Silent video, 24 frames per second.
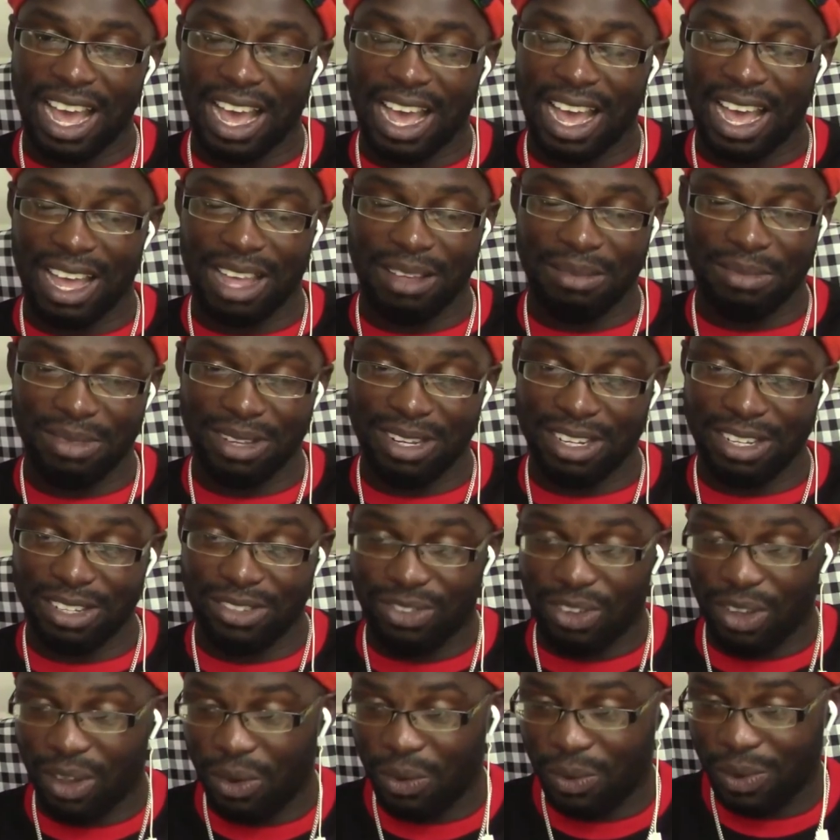I mean,
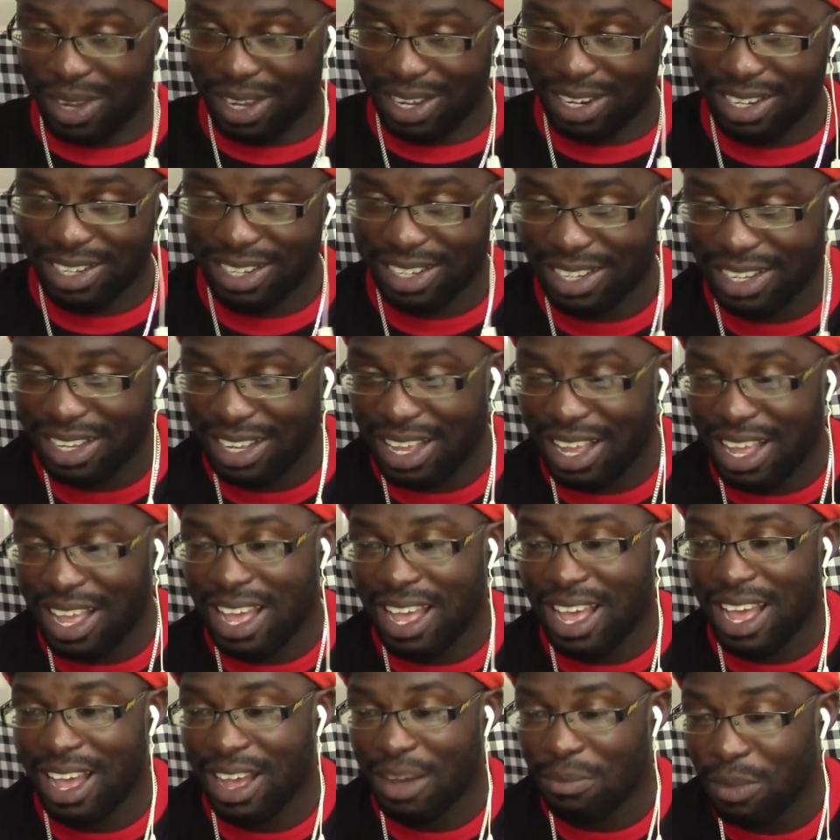it's very weird.
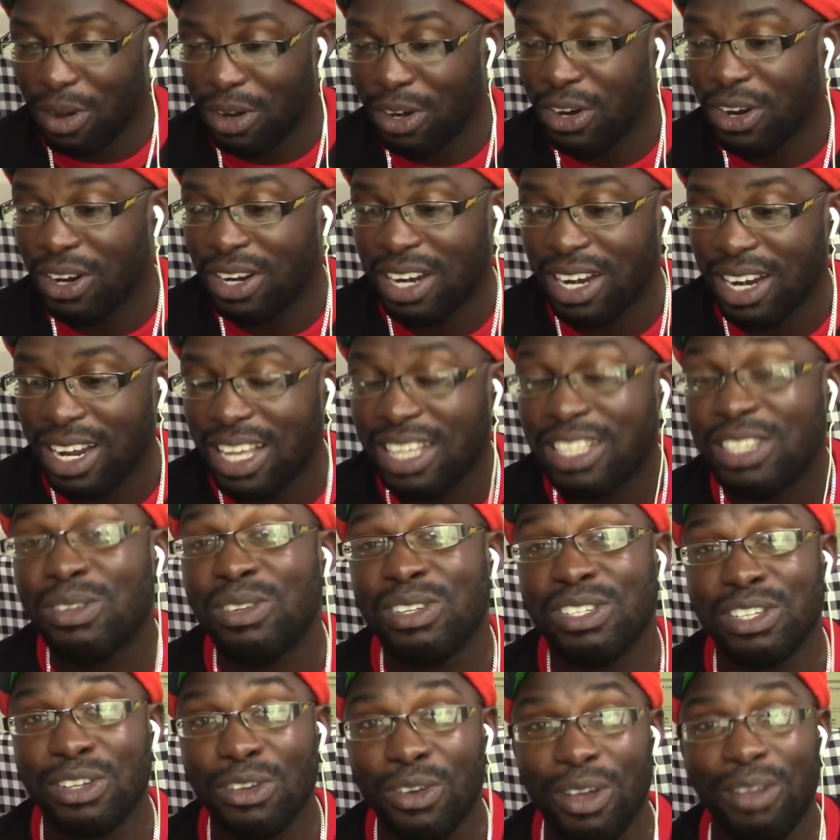But nonetheless, it
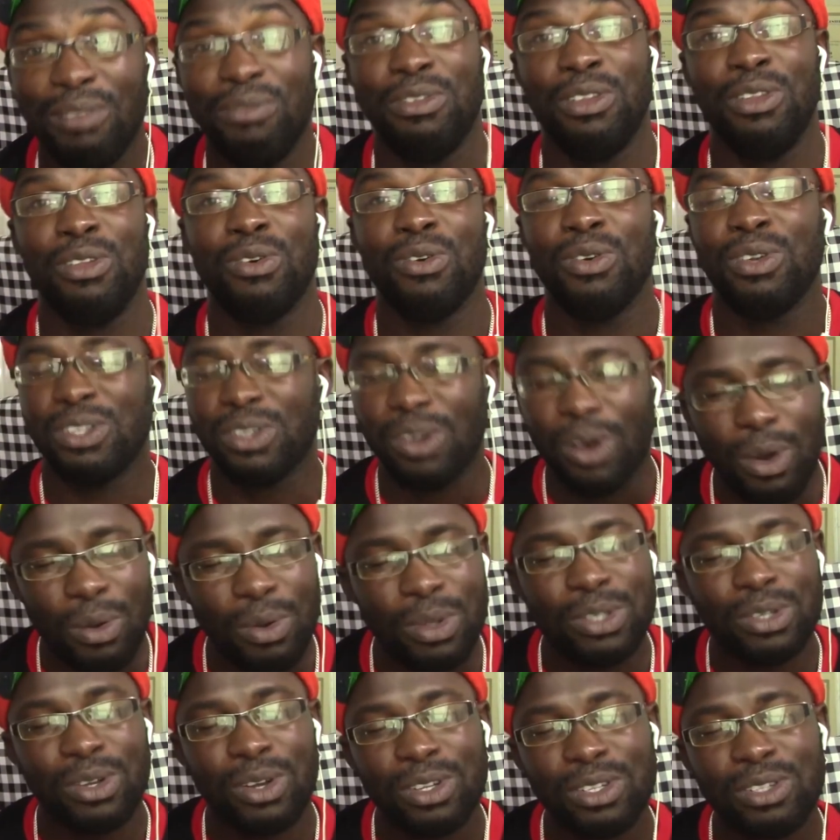was a good video. It's
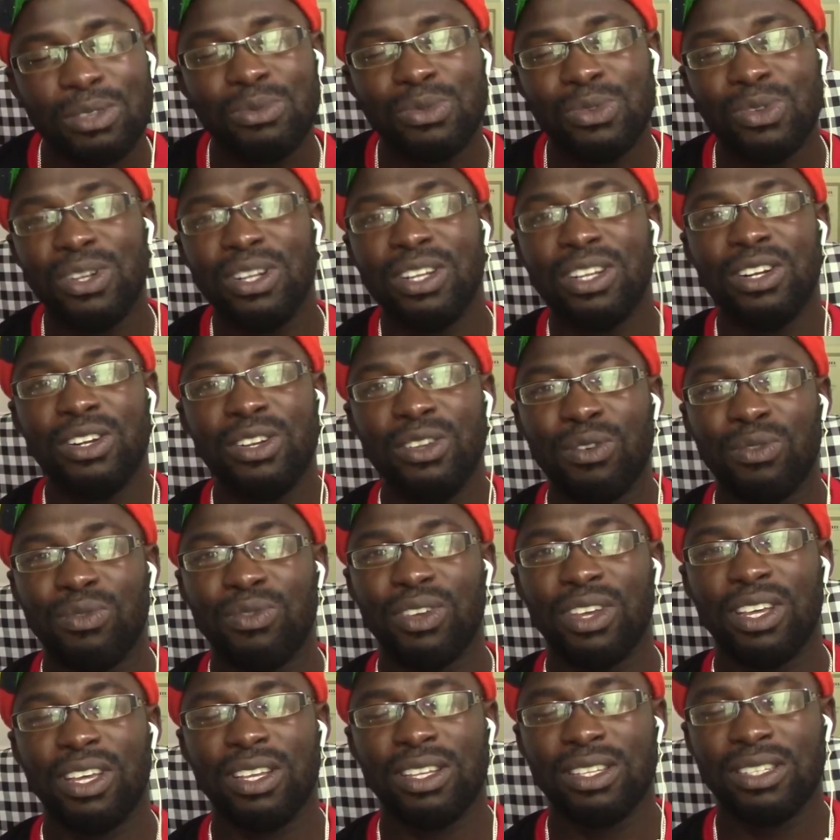always awesome to learn new
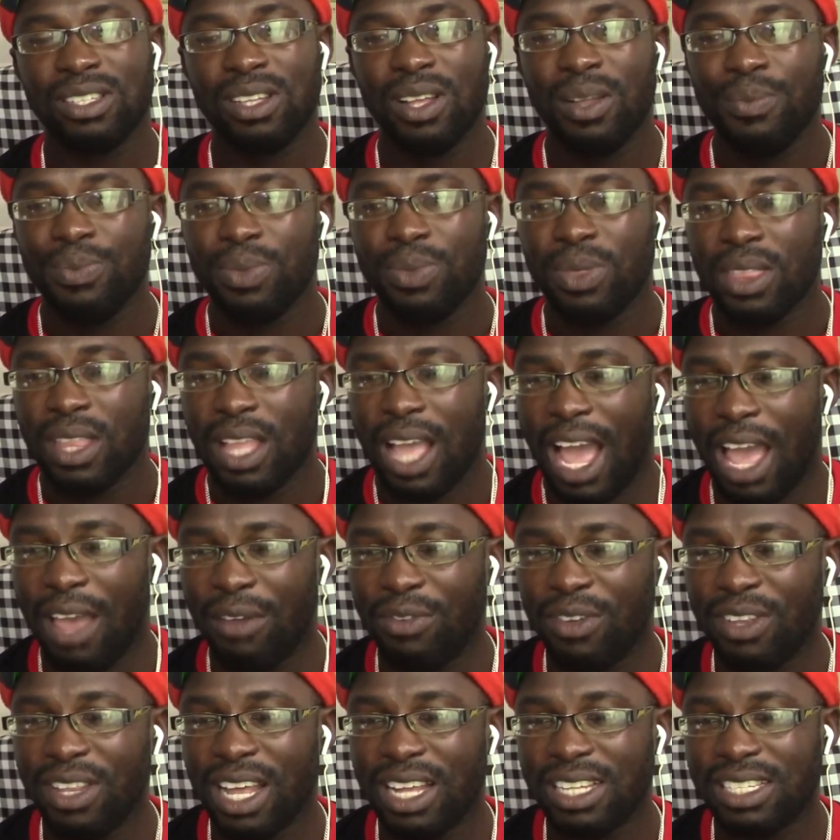things. I
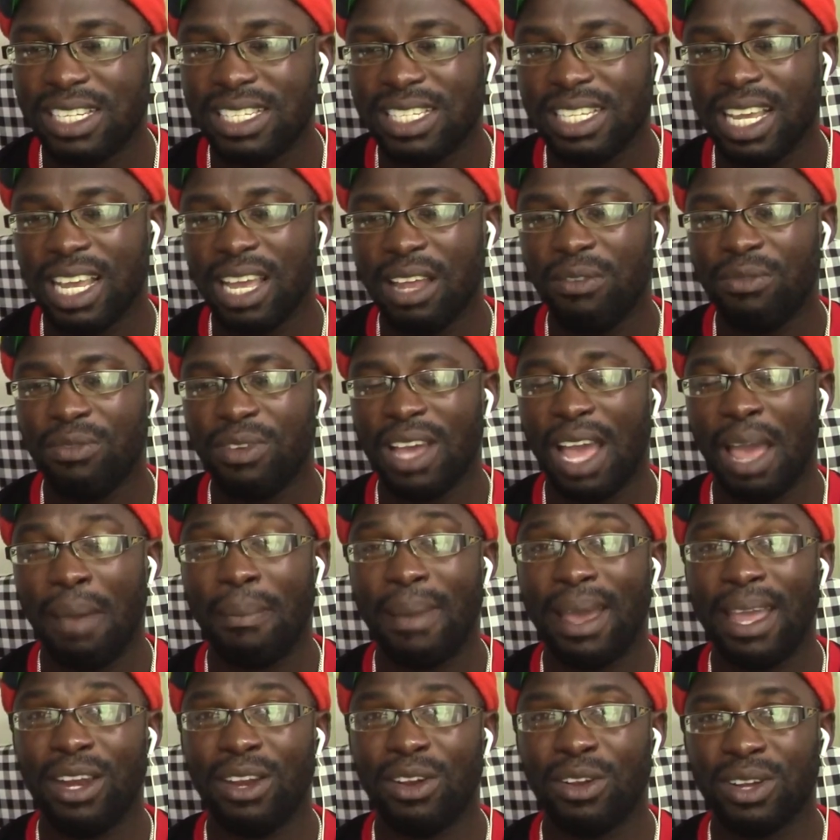think that's the second thing I
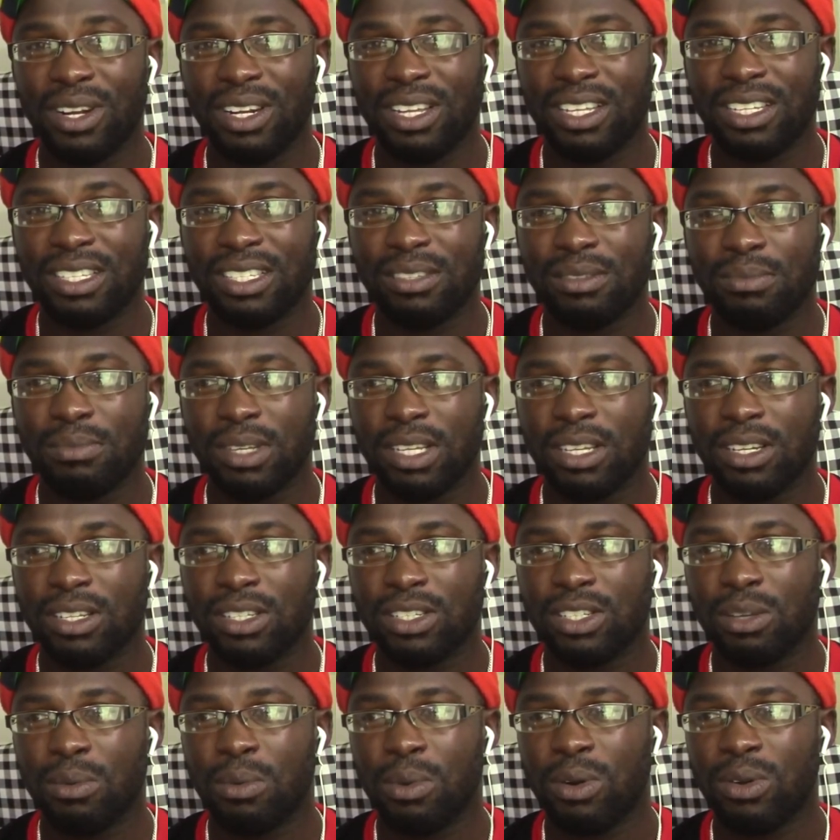might not eat, because
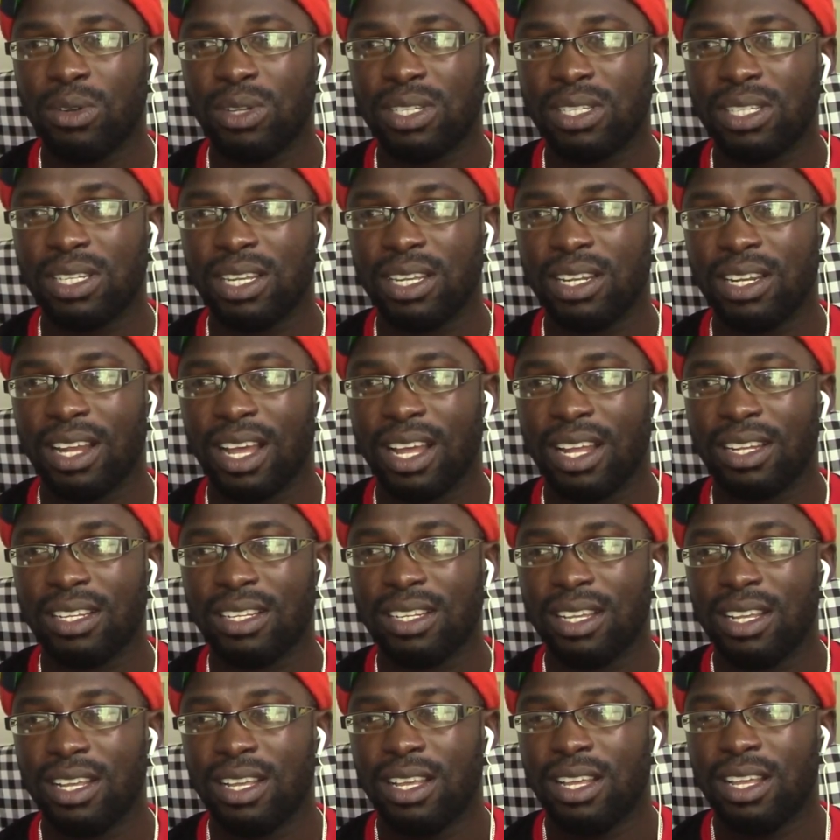someone was saying that
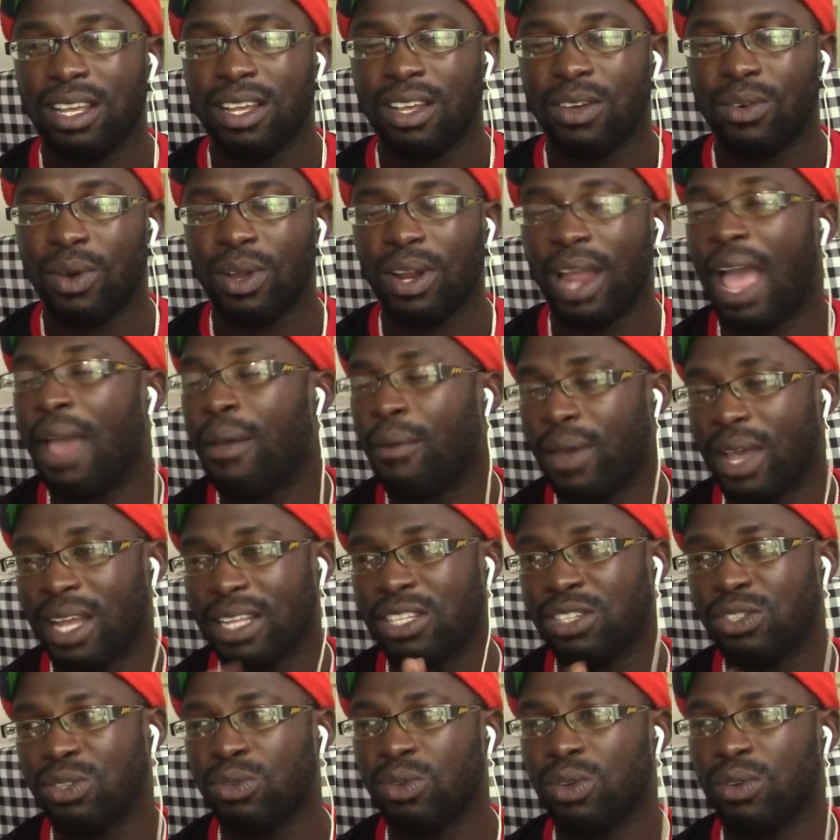when I
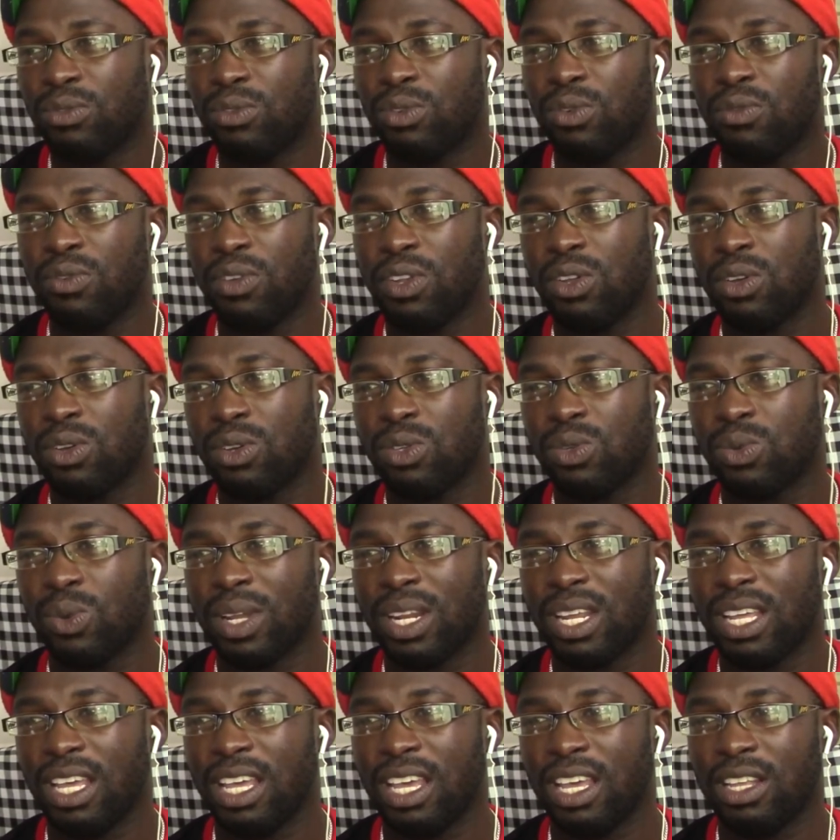reacted to two videos where
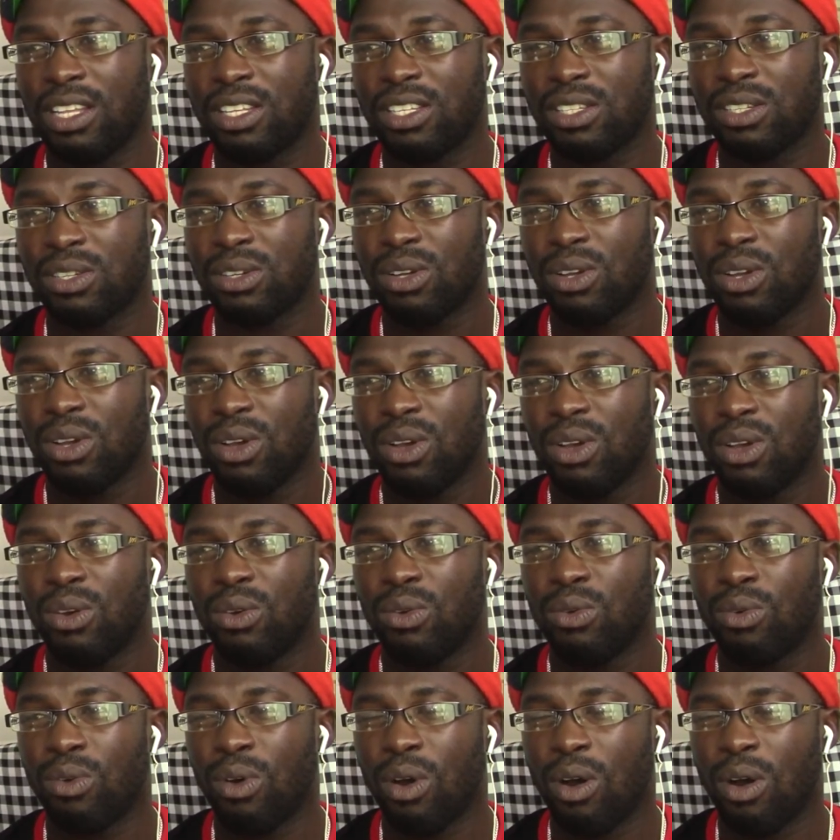they ate
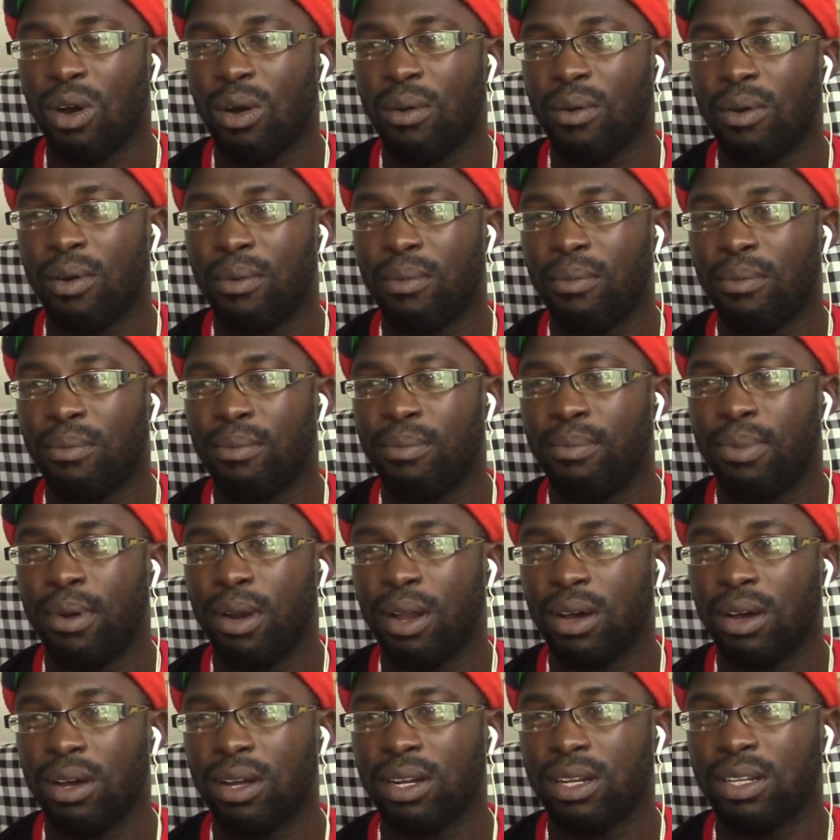raw
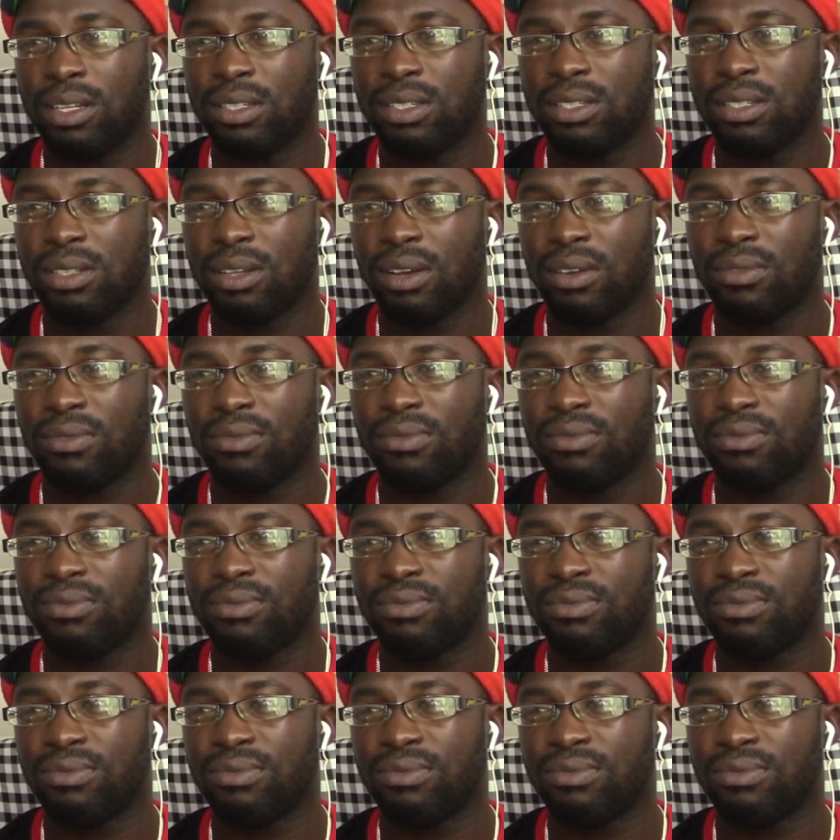blood and stuff,